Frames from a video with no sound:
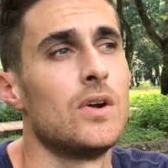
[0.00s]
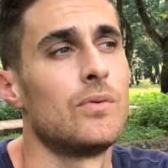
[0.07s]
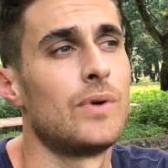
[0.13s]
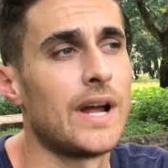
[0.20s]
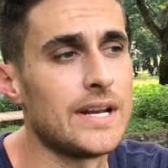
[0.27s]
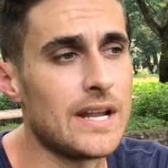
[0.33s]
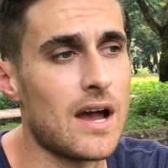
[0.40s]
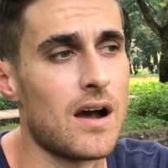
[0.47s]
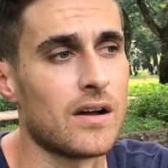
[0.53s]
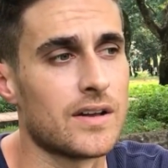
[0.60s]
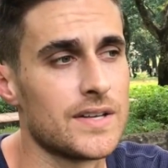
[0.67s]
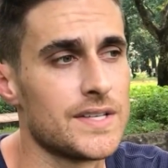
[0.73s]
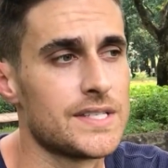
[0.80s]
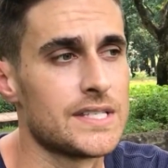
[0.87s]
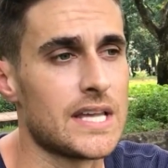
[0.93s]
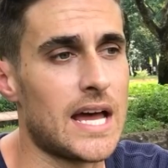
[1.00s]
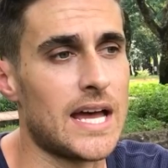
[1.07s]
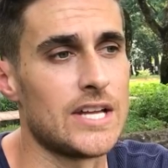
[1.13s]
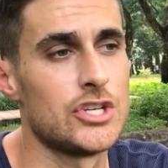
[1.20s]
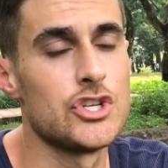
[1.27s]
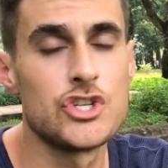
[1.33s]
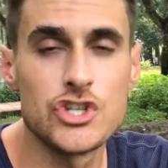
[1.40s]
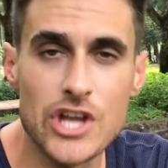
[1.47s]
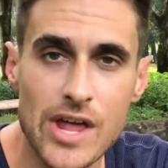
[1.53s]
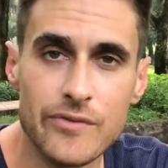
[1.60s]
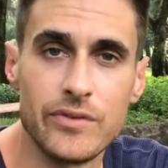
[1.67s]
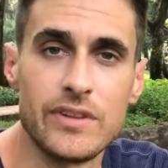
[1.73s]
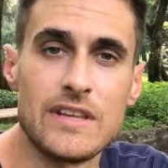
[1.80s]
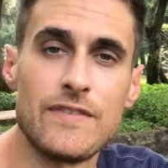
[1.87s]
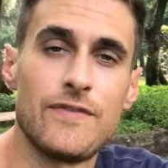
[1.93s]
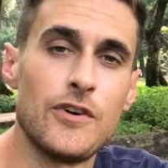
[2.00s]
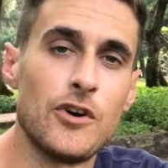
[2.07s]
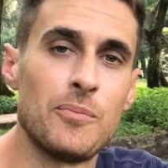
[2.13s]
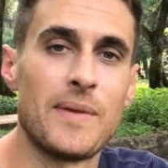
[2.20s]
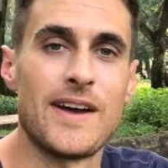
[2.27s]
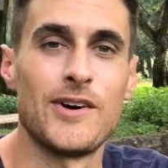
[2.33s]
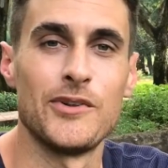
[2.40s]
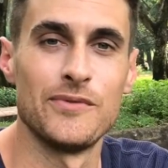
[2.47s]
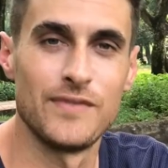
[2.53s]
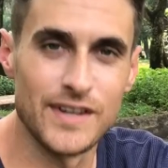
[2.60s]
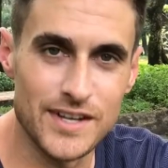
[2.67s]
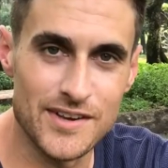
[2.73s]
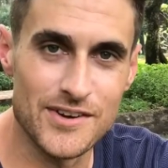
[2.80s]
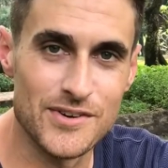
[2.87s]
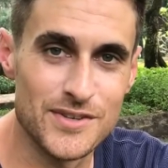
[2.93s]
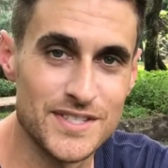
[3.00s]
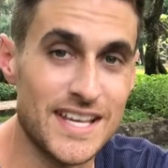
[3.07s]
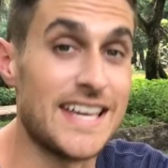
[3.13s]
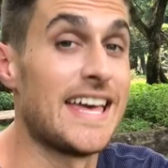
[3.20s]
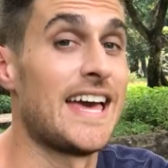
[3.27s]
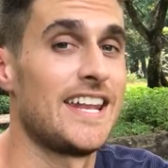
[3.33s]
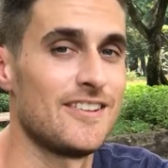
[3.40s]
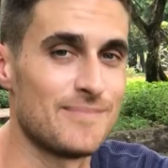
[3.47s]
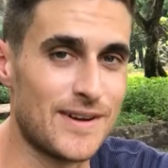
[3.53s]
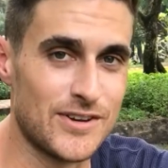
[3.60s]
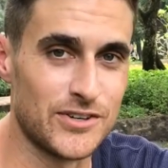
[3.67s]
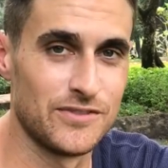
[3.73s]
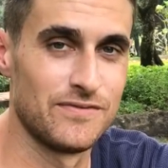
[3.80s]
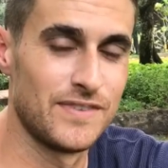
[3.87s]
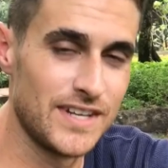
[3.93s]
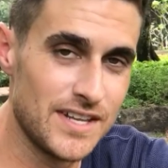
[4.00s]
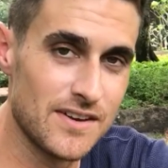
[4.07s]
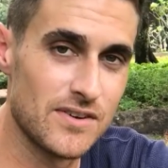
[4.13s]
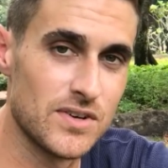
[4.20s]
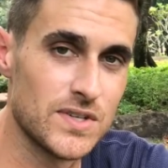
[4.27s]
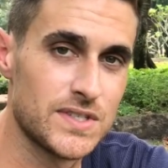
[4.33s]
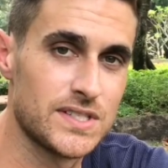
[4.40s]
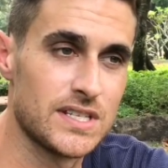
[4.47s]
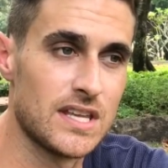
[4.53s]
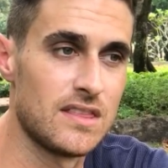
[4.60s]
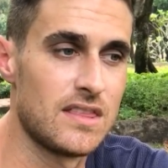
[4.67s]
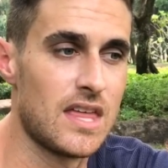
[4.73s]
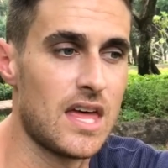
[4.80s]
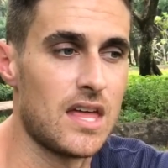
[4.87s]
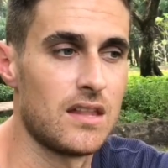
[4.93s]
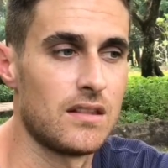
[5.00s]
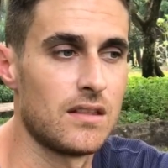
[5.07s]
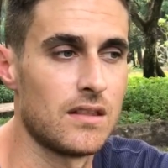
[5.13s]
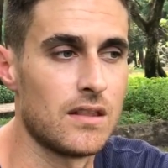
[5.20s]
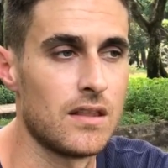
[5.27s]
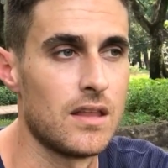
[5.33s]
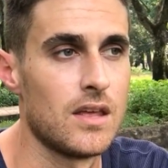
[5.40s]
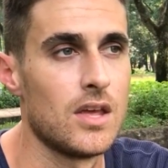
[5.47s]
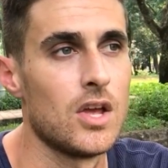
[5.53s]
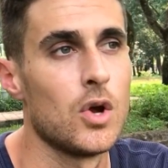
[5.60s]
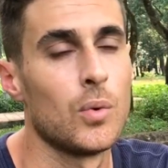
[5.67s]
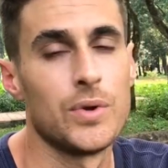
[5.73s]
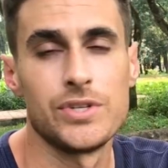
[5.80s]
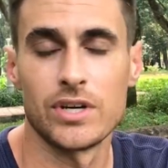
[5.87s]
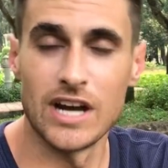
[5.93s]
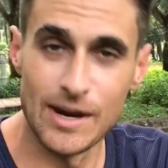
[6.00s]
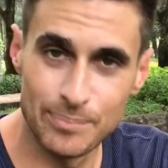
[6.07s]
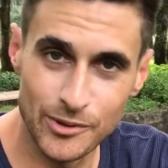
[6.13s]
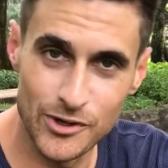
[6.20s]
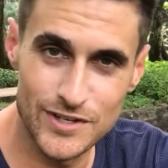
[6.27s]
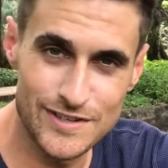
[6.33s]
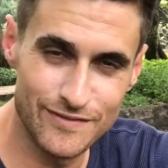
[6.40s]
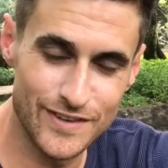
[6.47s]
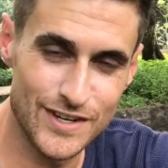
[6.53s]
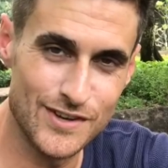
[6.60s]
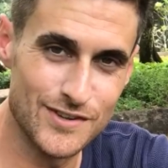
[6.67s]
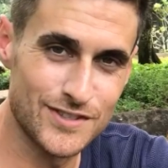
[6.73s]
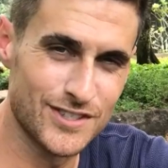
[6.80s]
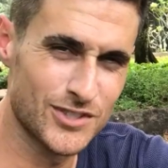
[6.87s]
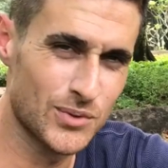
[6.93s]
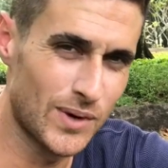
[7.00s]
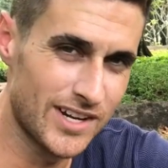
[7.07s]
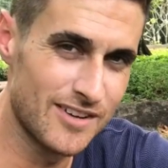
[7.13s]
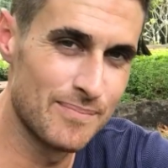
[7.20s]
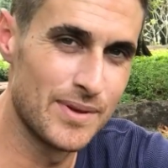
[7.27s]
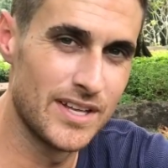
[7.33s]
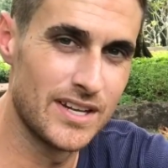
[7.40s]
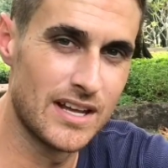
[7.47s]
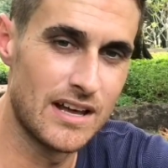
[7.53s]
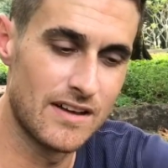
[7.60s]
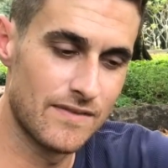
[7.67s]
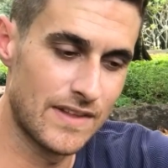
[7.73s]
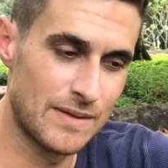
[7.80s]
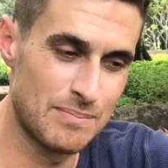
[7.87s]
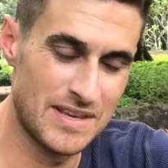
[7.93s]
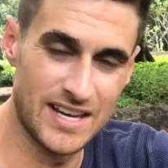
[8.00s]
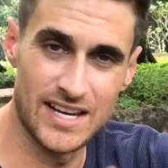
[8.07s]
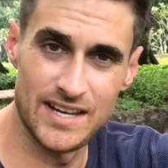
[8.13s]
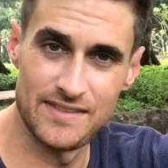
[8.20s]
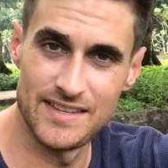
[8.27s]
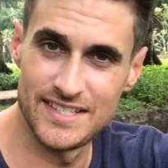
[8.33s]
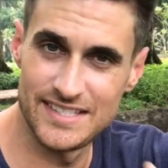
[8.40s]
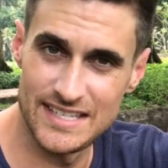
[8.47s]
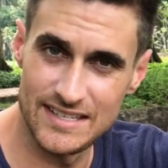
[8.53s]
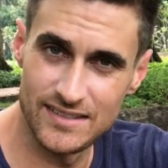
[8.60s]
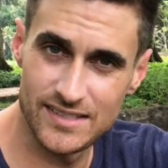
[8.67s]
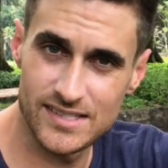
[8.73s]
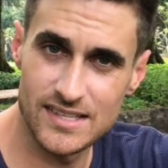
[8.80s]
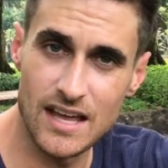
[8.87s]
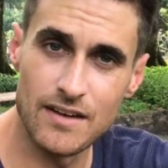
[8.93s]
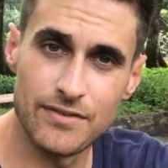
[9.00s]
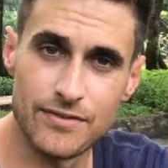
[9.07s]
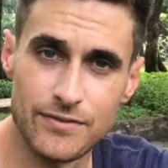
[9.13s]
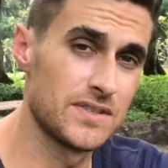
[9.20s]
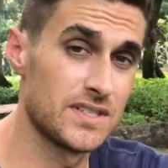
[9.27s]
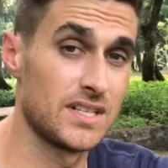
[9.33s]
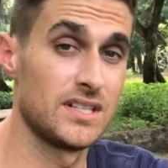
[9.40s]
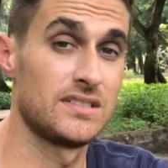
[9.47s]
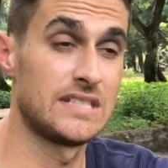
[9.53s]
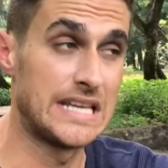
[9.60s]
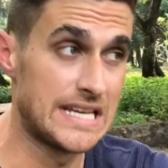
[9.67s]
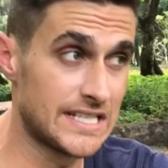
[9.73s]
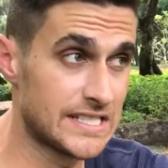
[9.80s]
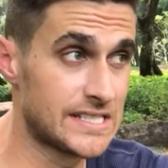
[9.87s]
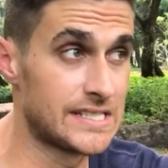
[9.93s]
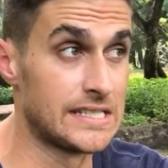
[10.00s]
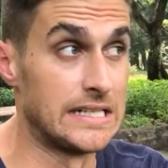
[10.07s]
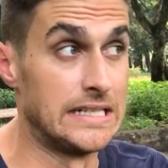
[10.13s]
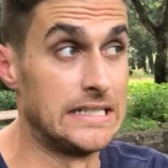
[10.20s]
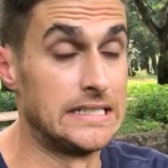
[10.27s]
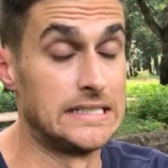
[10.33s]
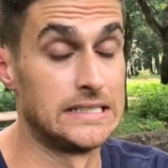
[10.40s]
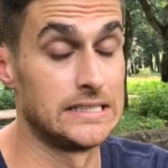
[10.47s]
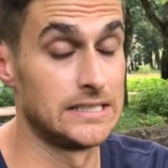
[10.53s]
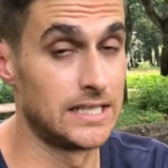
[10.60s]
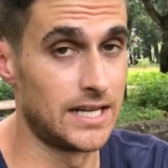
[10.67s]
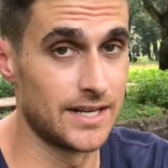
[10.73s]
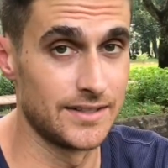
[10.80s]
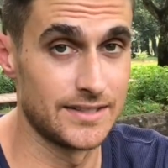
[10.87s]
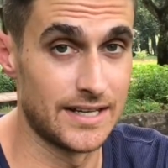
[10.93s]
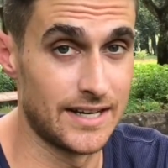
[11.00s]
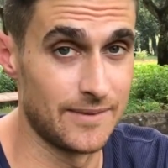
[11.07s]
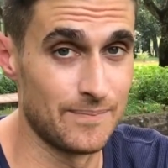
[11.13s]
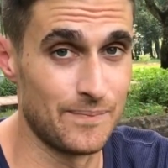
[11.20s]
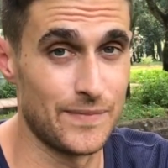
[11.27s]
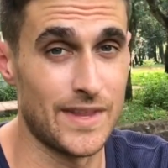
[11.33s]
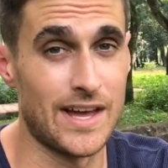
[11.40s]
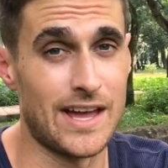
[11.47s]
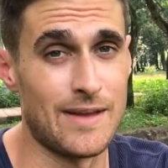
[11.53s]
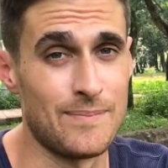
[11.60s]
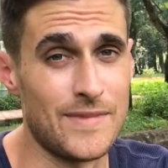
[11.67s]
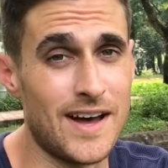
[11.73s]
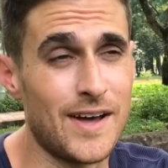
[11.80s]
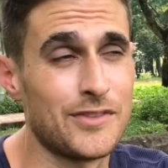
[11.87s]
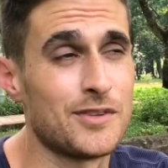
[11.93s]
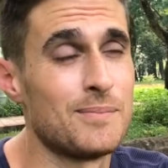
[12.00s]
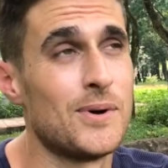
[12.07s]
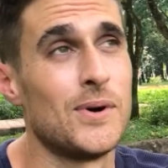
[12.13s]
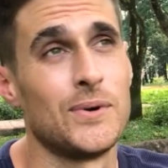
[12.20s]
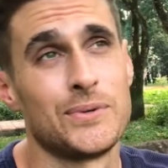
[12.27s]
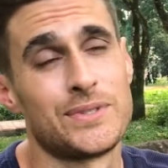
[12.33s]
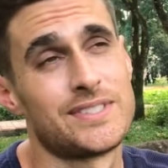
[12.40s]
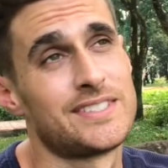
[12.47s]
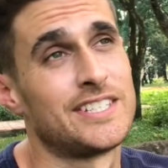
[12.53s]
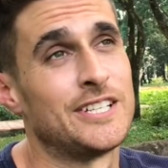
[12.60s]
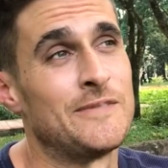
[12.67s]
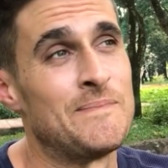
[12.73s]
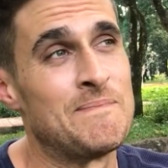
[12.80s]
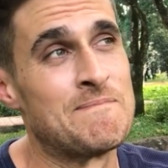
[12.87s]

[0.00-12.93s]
Right now, because I generally film my own videos, I edit my own videos, and then when you're uploading videos, there's quite a bit of like behind the scenes stuff, and it takes a lot of time. I'm not the most